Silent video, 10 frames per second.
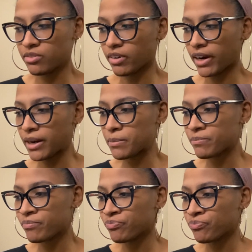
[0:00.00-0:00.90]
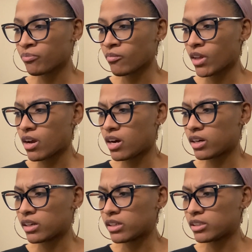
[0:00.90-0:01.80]
right?
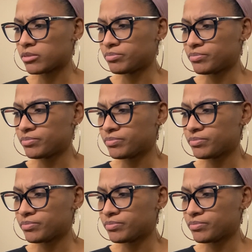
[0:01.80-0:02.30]
And